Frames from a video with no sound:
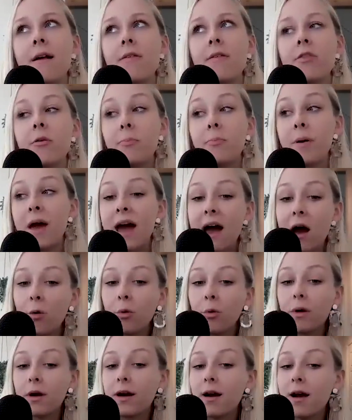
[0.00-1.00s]
the
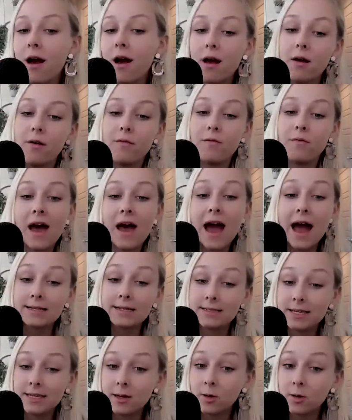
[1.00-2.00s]
power of
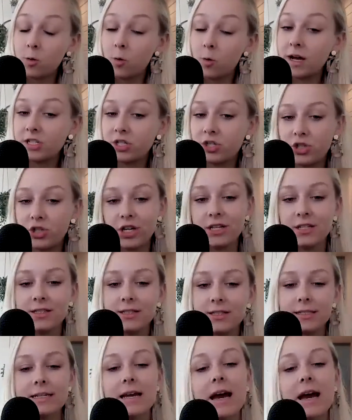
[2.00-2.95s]
asking questions.